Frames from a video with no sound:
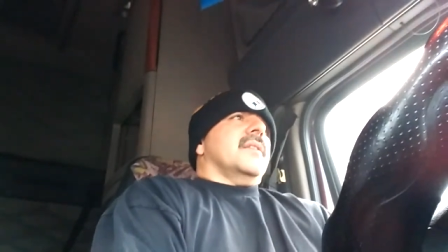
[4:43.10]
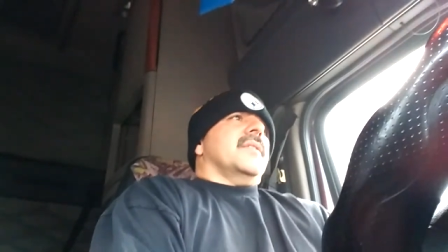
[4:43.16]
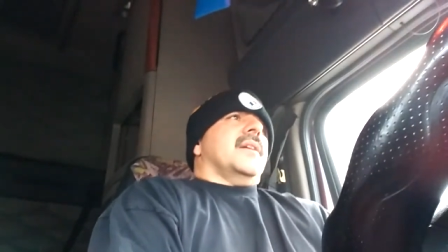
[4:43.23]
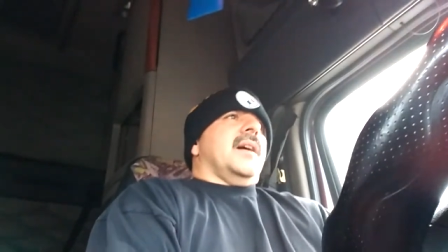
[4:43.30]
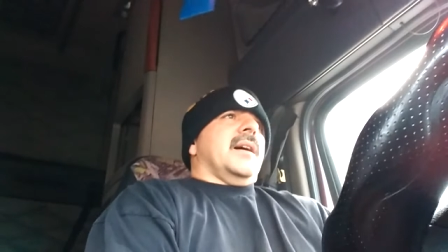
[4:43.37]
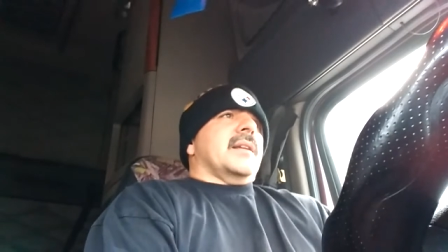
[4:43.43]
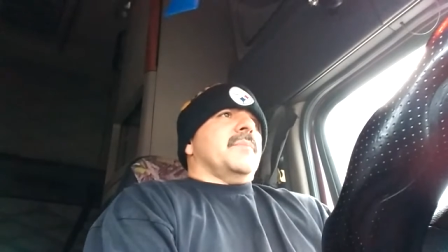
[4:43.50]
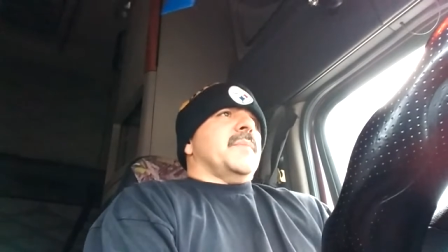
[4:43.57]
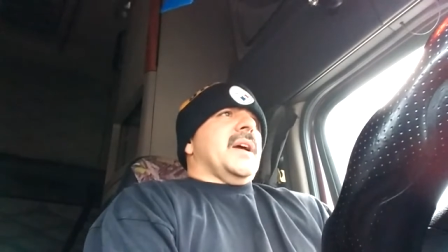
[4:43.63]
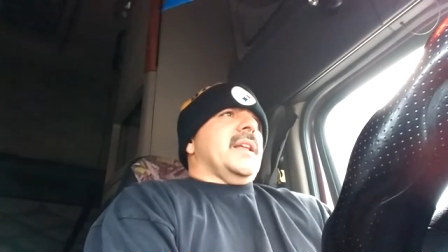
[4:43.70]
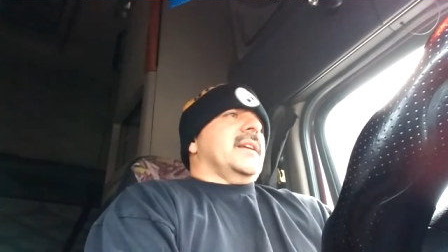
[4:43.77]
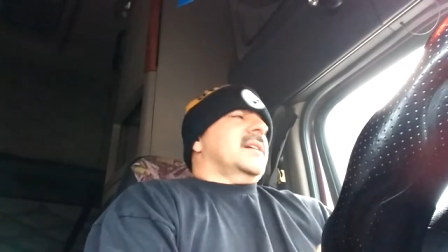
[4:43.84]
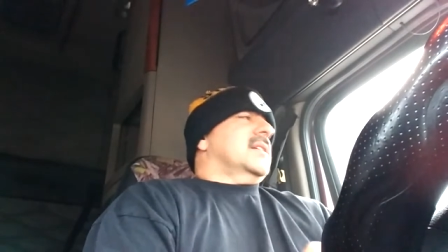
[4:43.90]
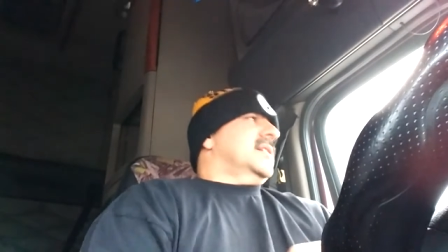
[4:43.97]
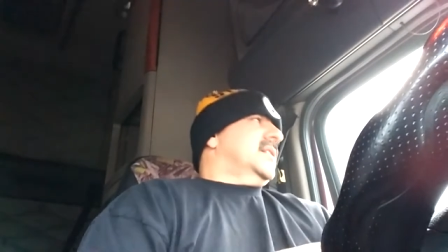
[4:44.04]
The
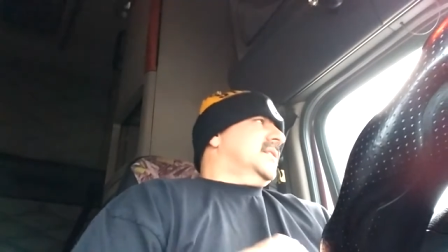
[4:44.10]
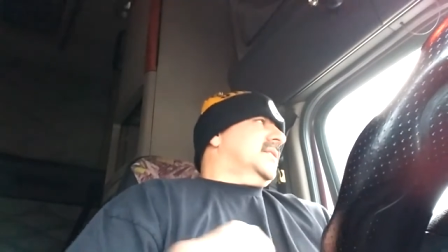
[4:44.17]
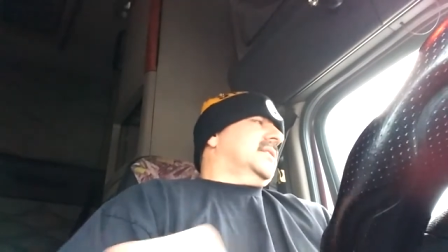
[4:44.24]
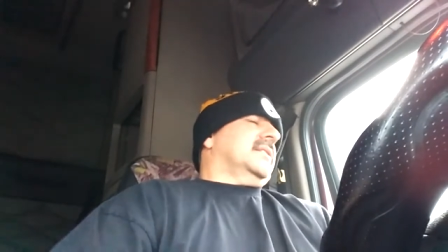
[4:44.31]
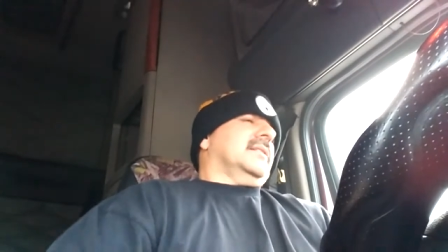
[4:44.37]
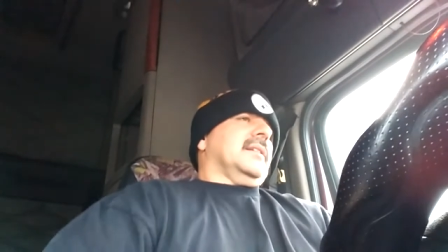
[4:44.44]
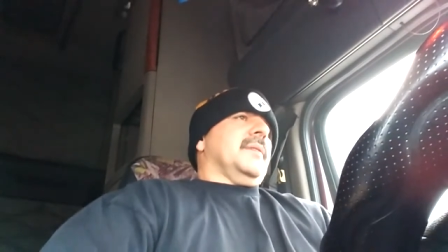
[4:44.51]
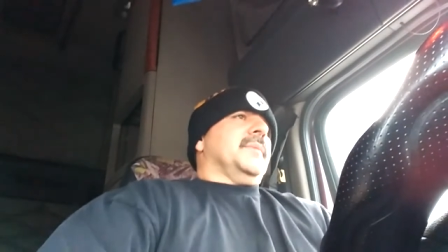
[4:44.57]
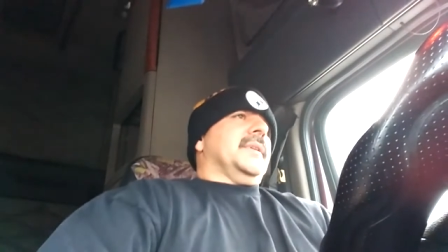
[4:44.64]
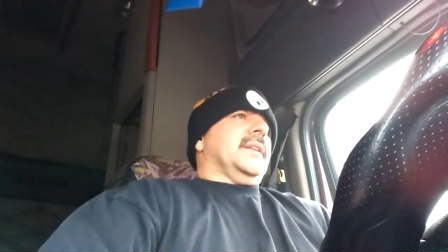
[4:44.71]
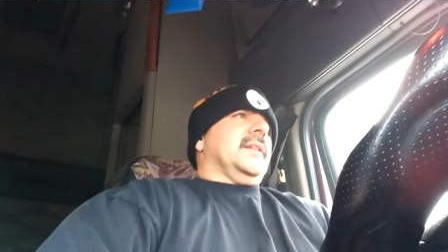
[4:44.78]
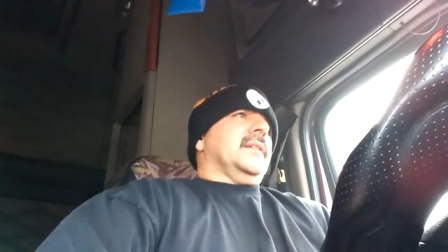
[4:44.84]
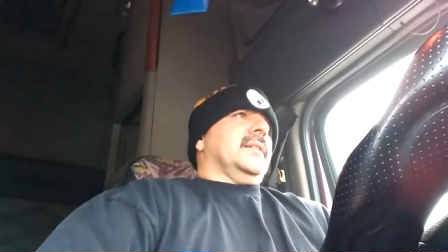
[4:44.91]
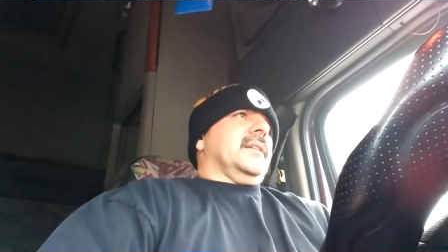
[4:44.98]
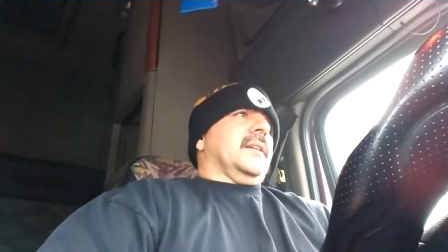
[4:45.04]
automatic clutch,
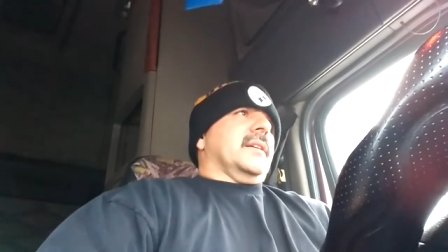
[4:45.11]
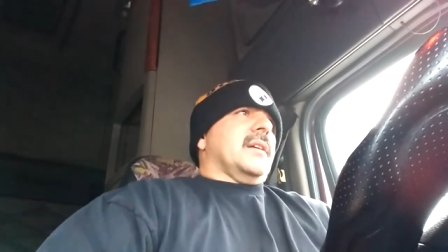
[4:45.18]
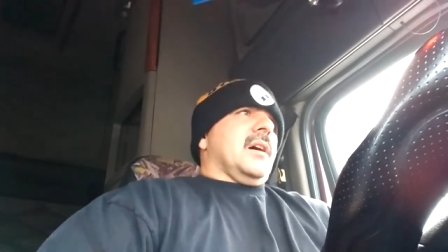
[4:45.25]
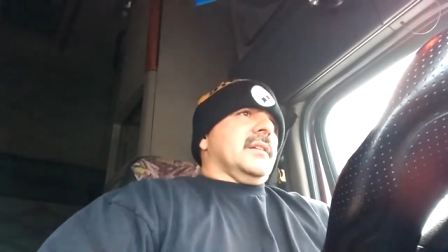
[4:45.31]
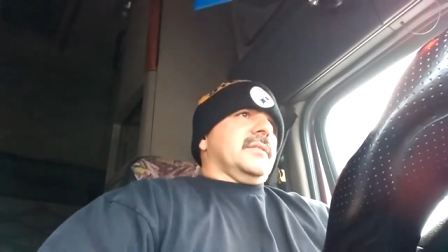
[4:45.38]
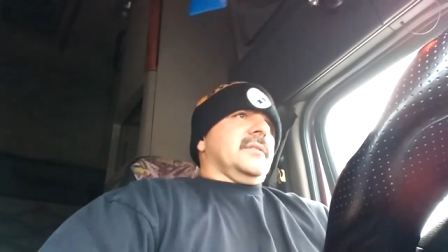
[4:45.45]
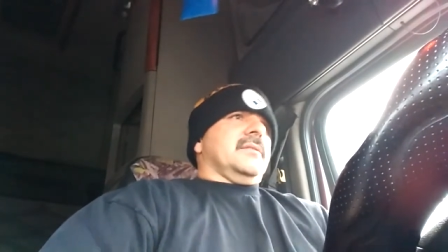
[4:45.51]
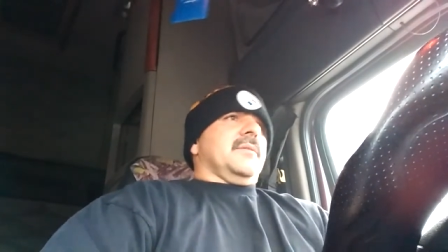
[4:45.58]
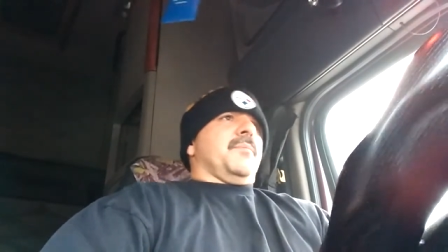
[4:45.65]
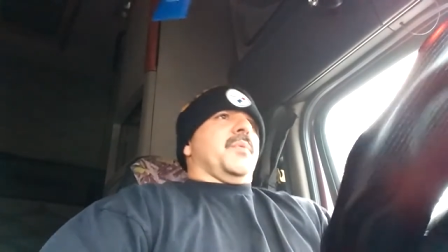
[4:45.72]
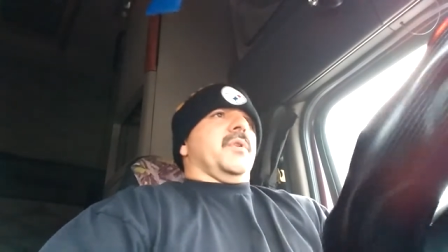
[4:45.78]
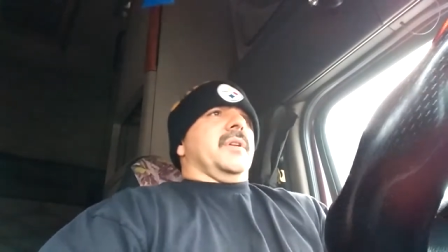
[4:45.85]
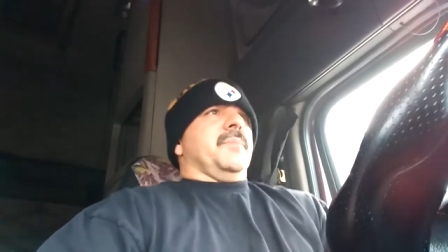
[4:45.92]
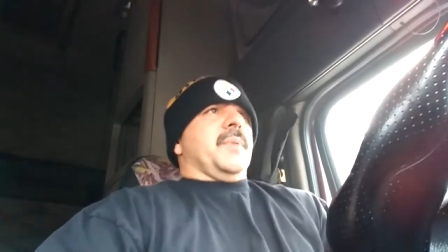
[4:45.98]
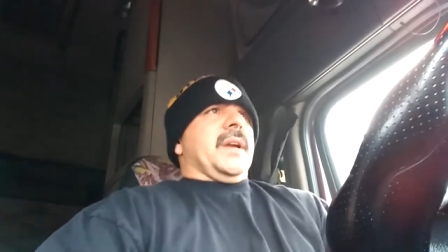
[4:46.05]
it costs a
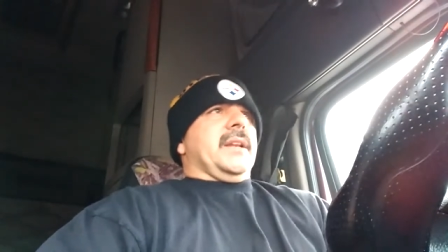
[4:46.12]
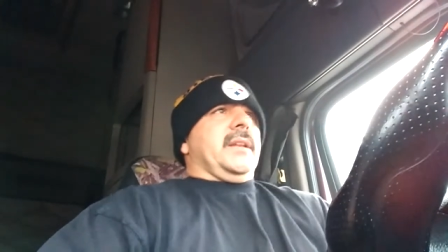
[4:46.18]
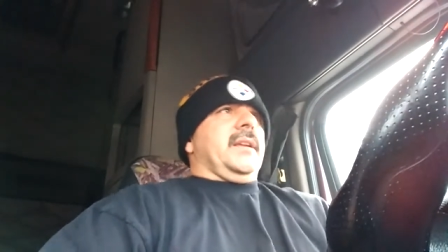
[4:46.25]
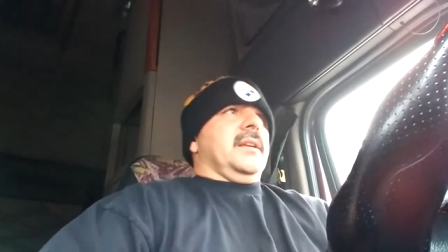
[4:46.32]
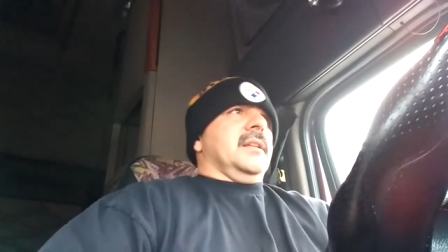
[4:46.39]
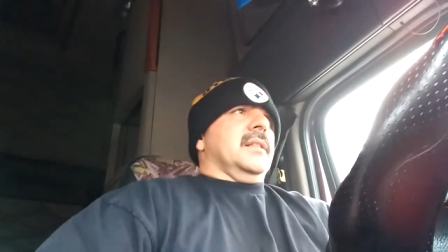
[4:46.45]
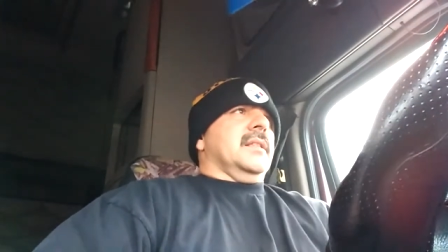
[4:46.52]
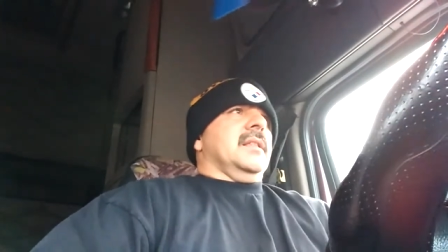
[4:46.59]
pretty penny.